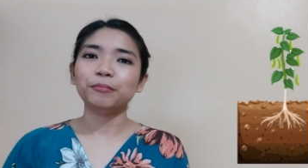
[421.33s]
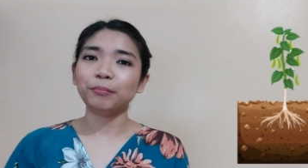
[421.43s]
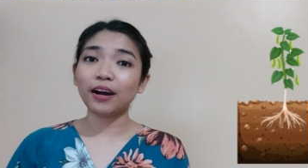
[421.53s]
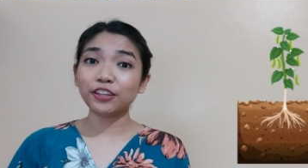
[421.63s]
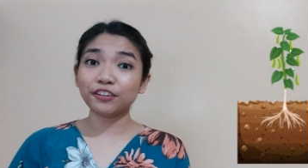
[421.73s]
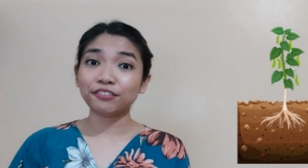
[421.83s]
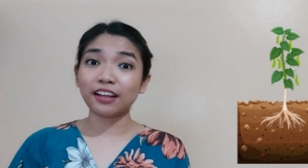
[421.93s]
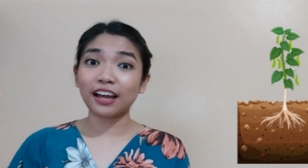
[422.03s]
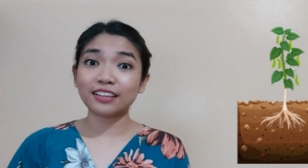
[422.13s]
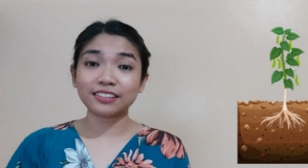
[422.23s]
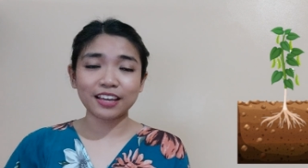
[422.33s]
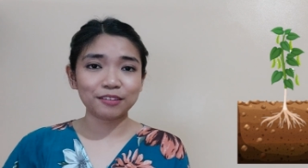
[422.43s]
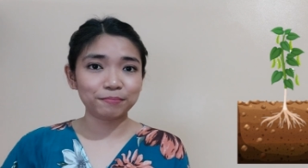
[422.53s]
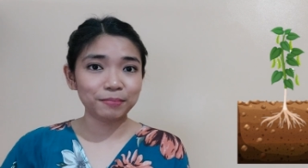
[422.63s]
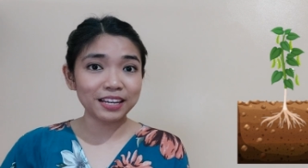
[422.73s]
butterflies, and
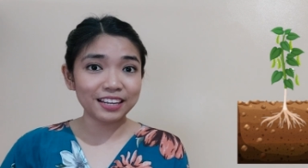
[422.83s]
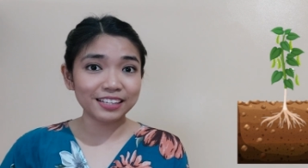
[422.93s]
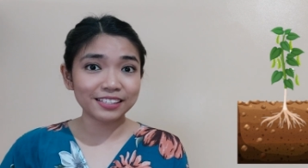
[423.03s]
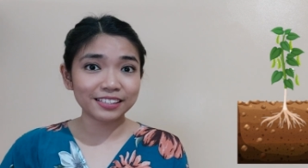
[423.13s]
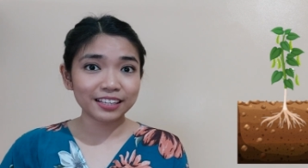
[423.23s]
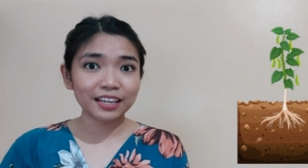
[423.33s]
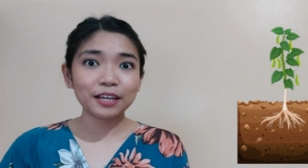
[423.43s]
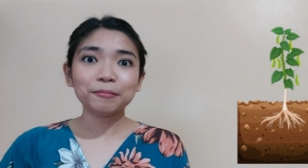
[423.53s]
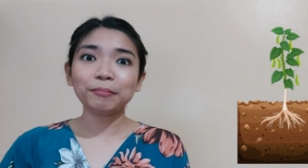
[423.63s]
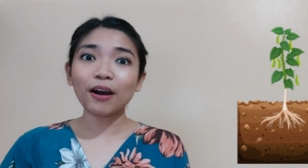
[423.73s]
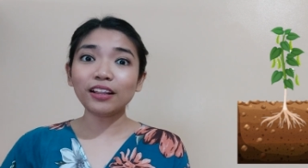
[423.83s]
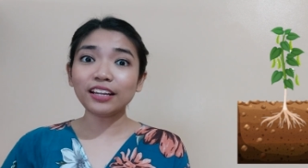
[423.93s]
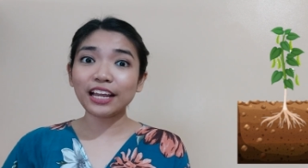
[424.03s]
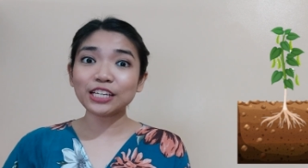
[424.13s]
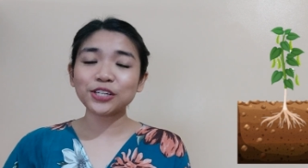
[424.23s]
bees,
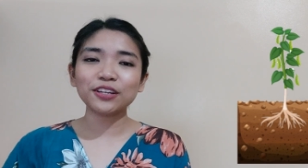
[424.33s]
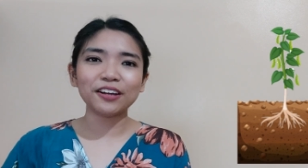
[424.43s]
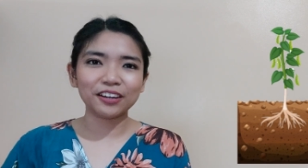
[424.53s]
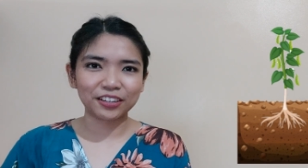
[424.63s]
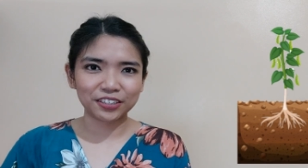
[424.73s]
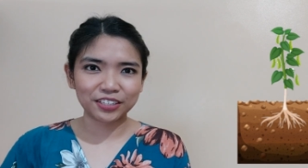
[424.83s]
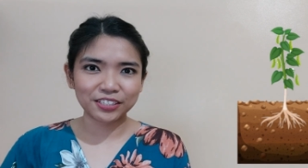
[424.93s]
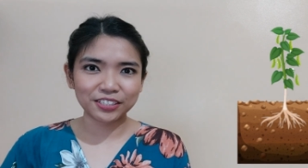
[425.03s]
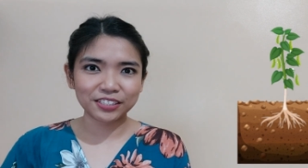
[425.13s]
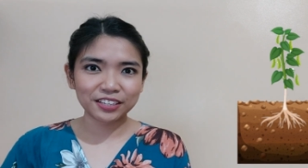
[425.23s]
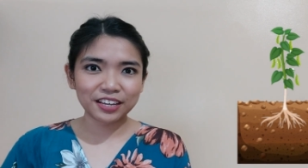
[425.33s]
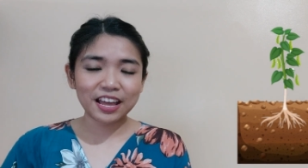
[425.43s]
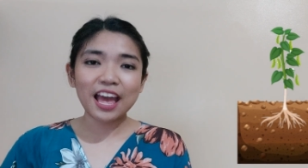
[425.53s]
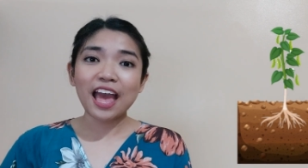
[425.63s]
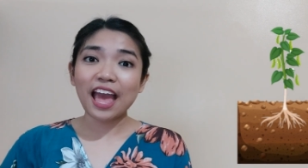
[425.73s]
pollination occurs
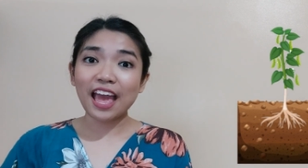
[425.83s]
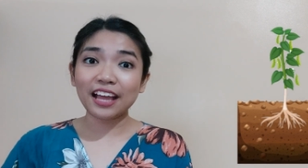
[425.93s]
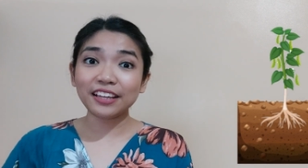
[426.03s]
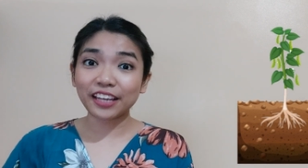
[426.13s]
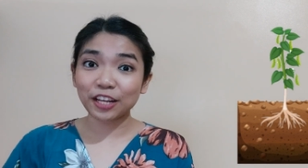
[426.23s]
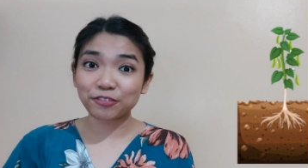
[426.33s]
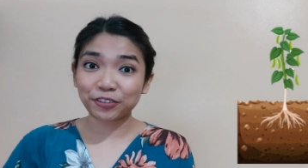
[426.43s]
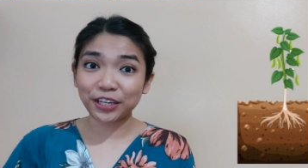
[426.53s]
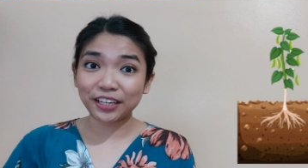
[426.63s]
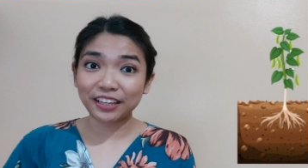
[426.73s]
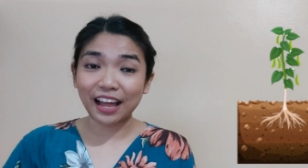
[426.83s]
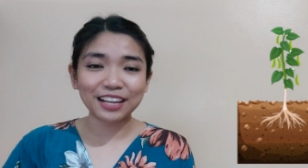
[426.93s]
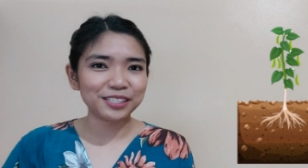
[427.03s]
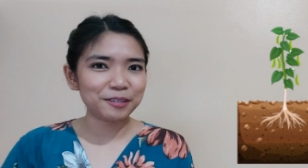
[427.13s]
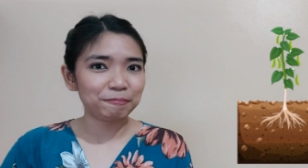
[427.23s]
and can
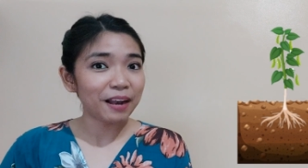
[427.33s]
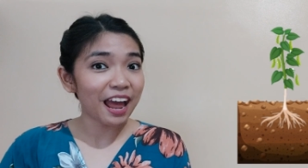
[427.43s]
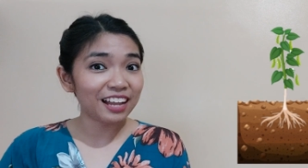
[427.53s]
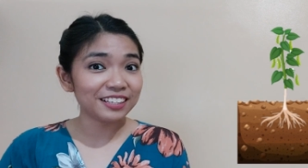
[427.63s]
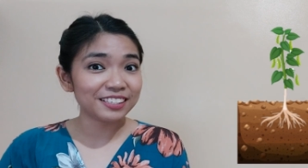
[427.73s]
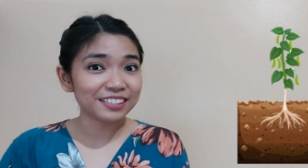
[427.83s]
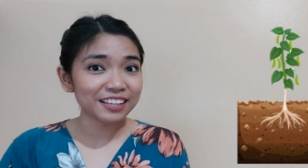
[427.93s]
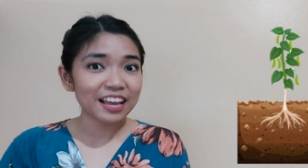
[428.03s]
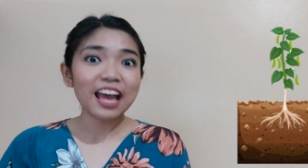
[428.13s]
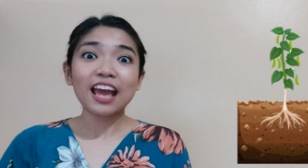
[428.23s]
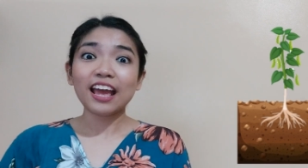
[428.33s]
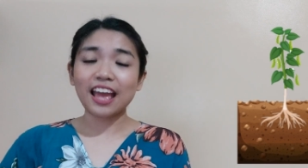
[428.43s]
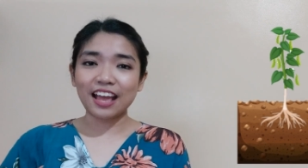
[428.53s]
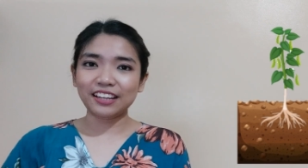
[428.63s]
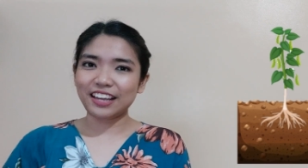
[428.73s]
fertilize the plants
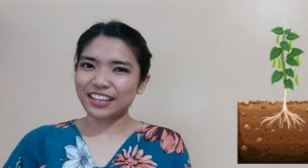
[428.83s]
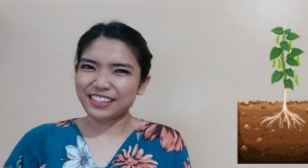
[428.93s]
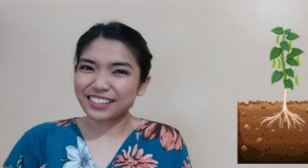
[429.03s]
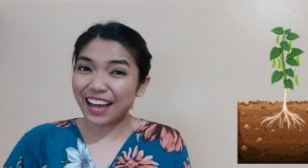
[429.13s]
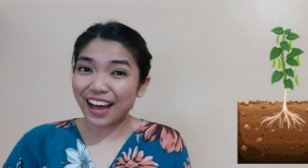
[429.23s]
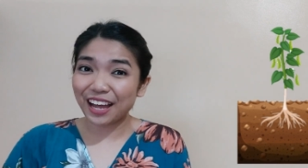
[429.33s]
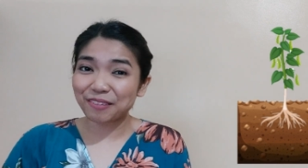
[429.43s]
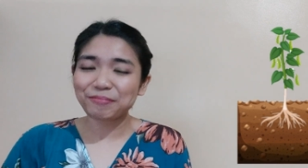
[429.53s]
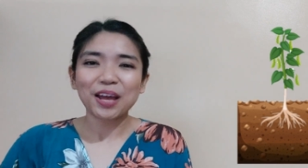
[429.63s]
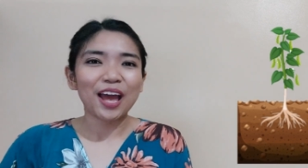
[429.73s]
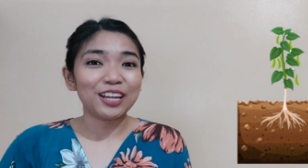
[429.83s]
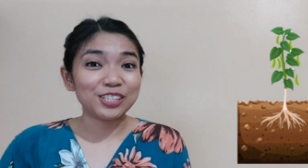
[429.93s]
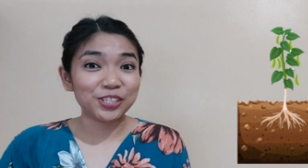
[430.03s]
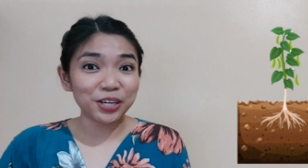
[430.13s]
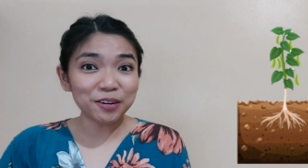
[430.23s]
and in time
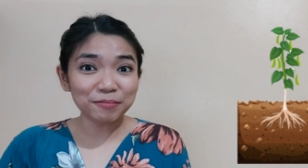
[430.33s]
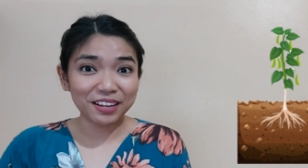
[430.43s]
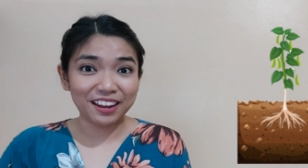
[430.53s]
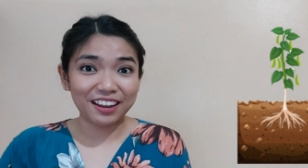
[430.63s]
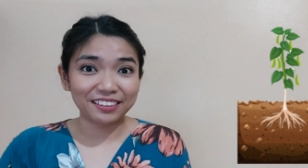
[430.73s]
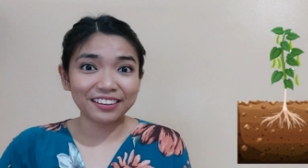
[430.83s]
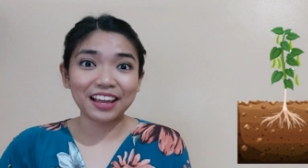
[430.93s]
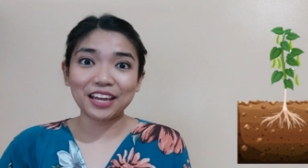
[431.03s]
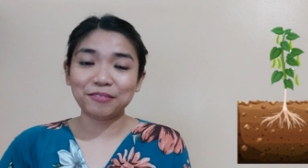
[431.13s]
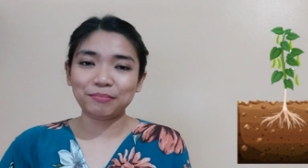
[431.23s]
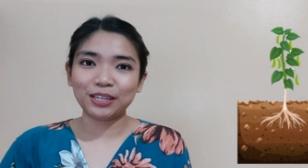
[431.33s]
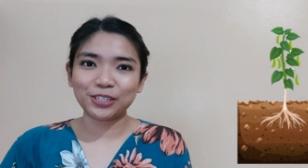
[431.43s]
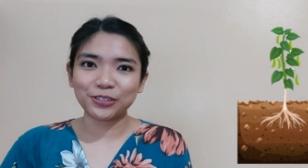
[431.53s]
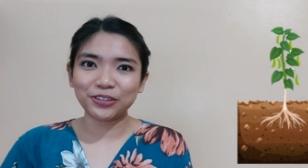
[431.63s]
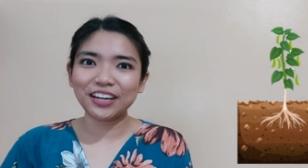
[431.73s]
germinate and
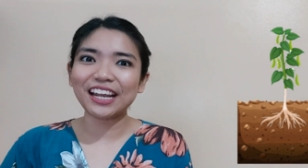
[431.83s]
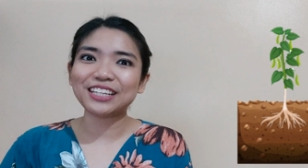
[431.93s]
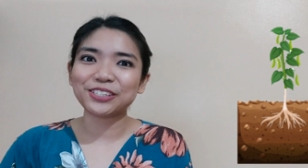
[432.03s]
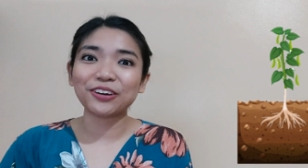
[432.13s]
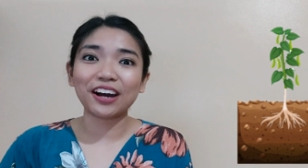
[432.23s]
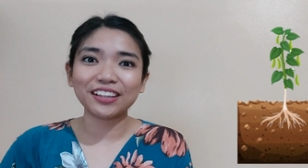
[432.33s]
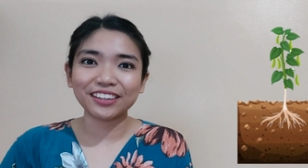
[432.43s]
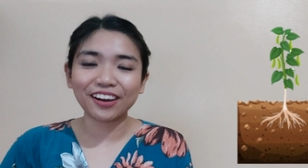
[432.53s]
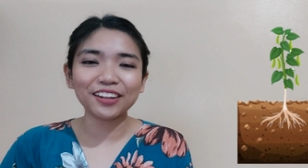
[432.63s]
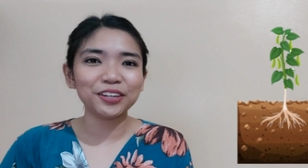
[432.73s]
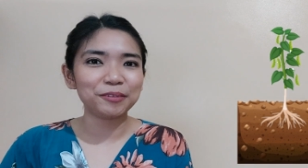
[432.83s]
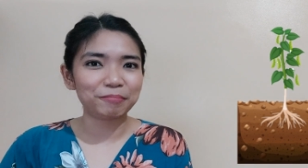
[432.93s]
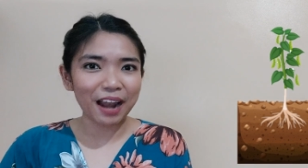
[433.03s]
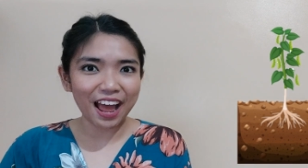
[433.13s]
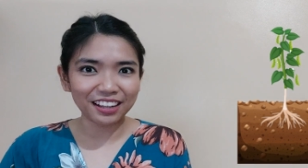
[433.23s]
mature into another
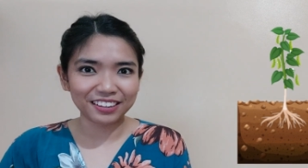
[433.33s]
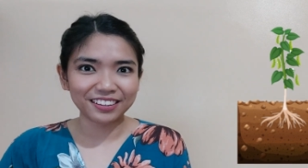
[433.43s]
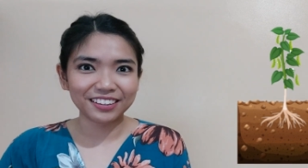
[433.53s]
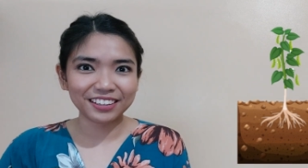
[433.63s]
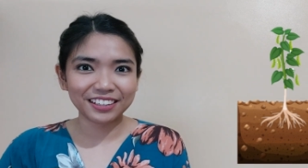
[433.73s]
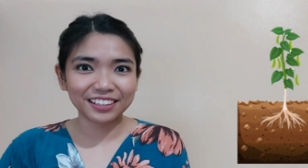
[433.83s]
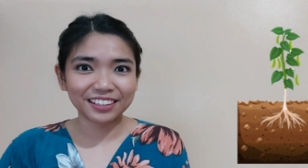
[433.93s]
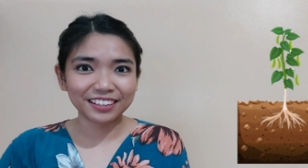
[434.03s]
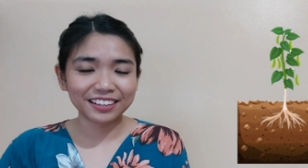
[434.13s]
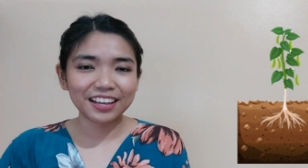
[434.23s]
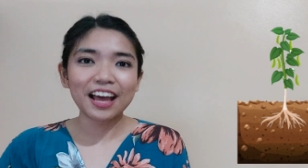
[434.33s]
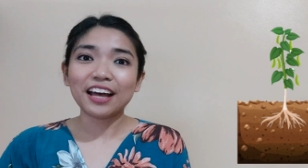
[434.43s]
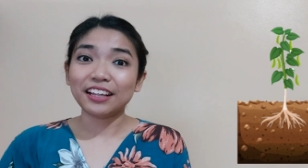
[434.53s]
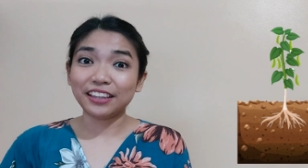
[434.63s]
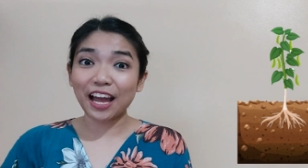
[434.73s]
plant.
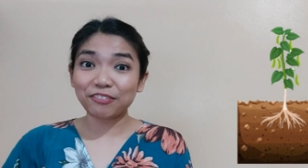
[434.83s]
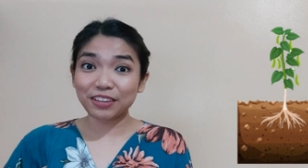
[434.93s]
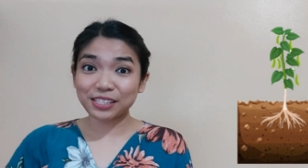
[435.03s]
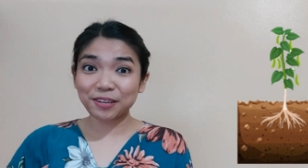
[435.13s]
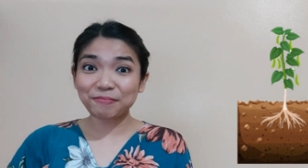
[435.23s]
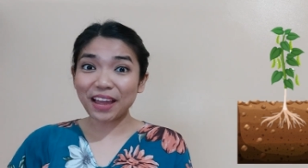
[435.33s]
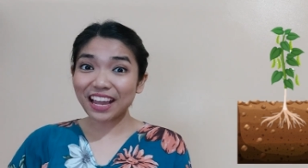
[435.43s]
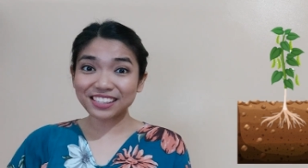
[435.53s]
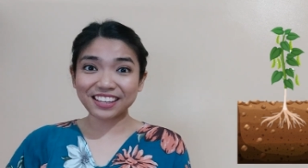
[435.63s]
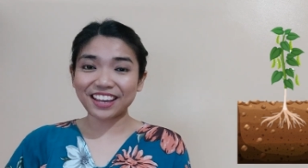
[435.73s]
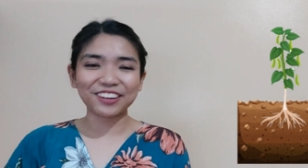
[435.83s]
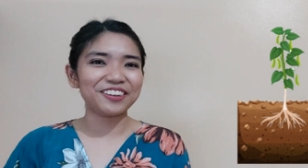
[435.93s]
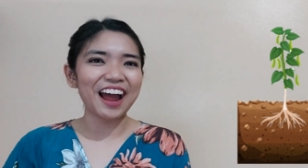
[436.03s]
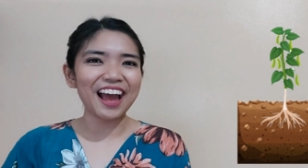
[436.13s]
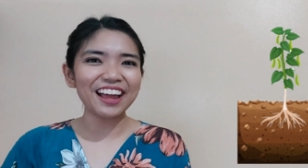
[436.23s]
Life is amazing,
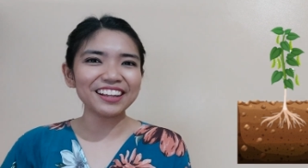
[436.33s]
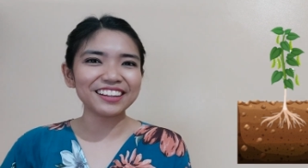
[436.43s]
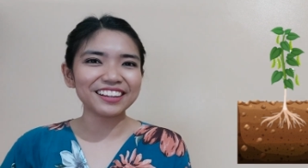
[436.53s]
right?